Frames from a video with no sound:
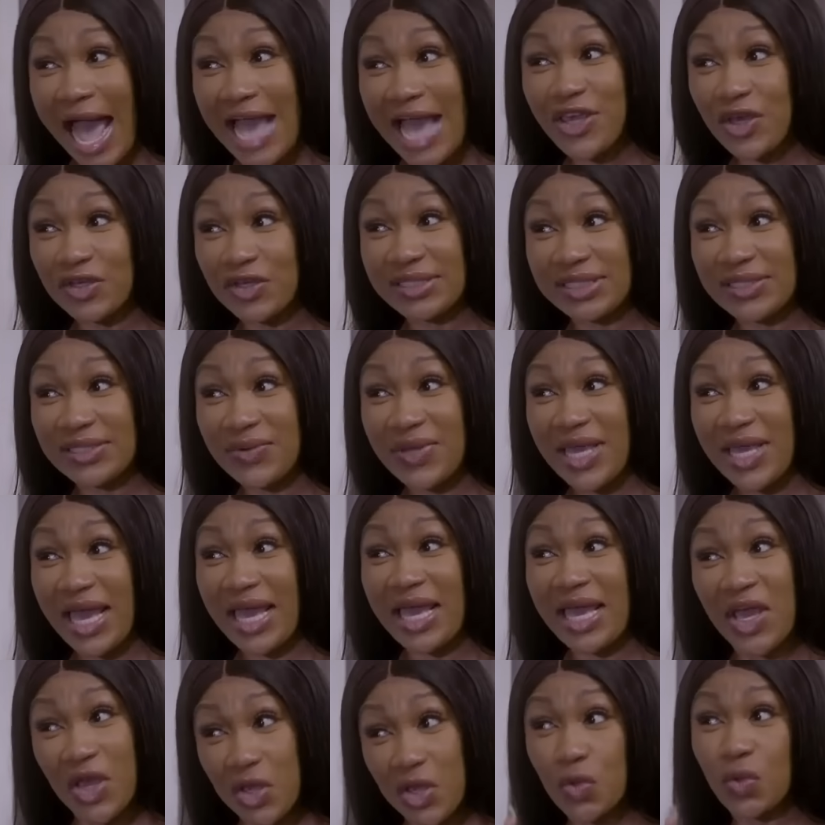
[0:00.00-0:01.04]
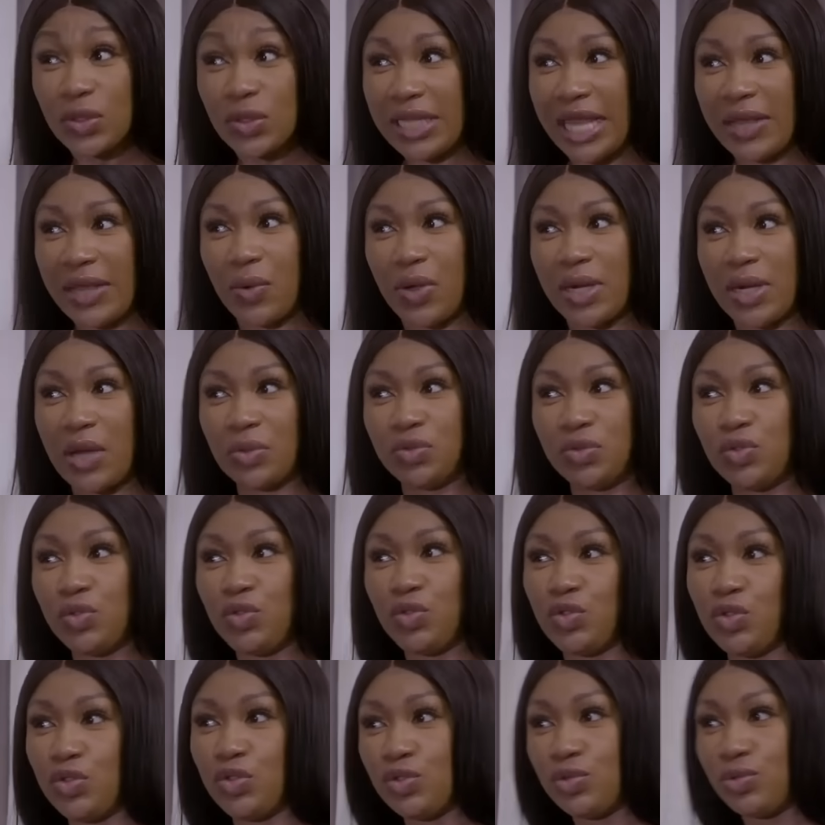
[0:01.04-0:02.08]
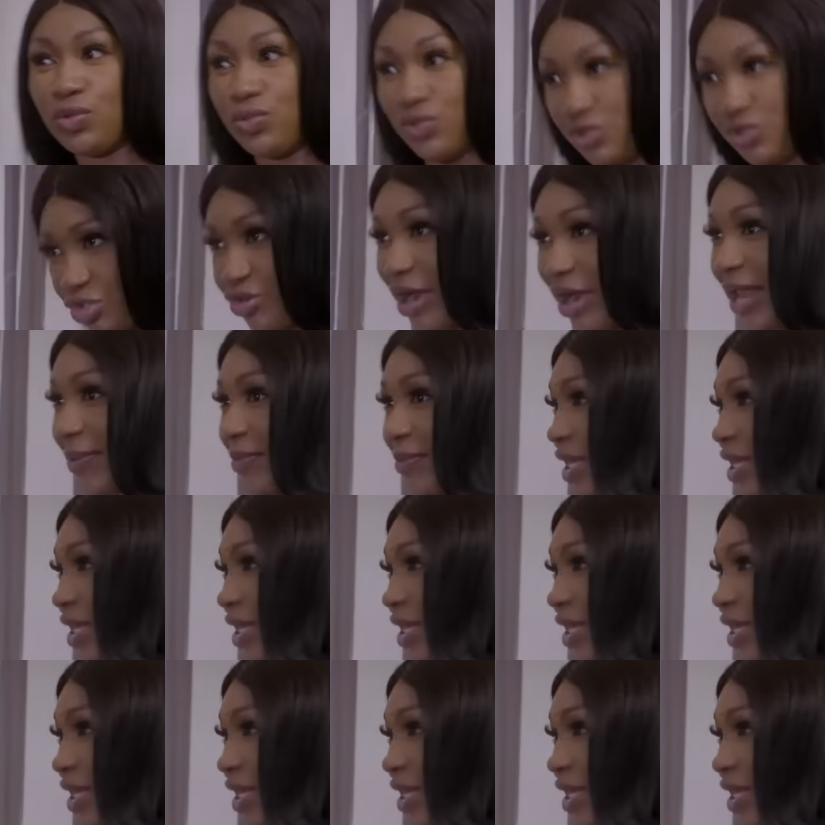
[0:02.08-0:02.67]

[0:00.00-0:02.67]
and you're still here, you won't like what I'll do to you. Try